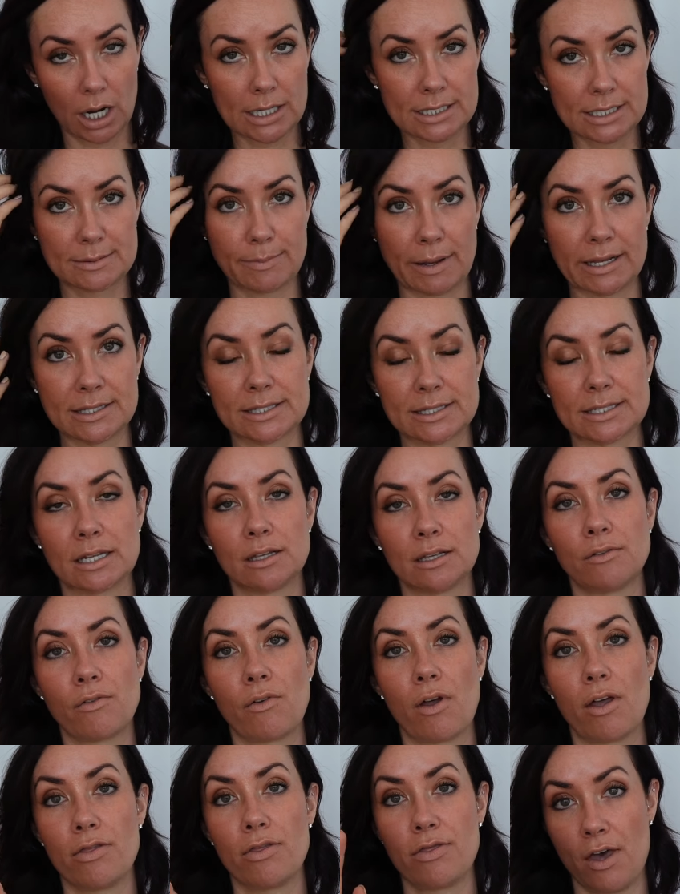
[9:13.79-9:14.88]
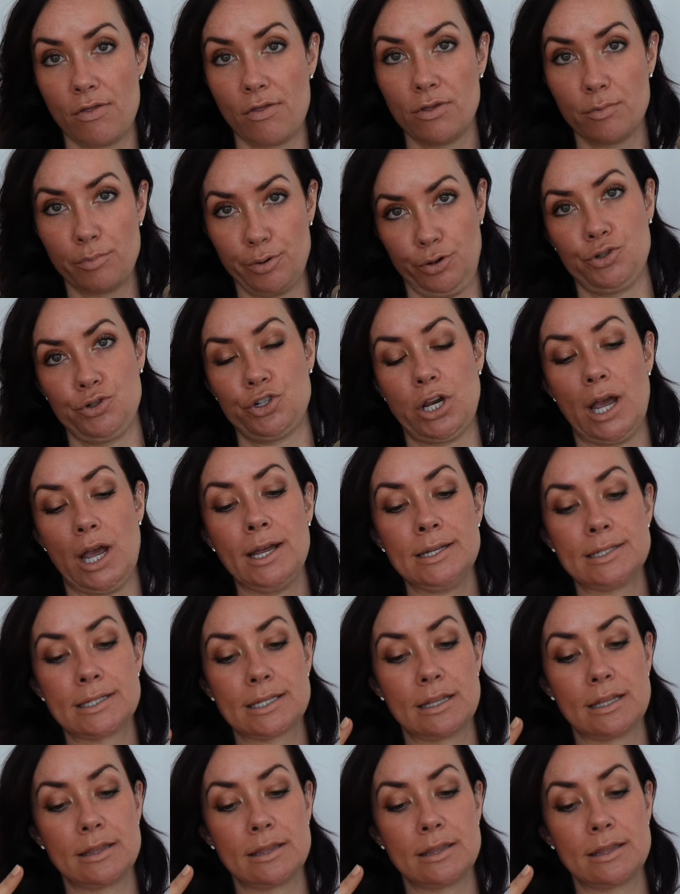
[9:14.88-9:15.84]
expensive than the Pochette.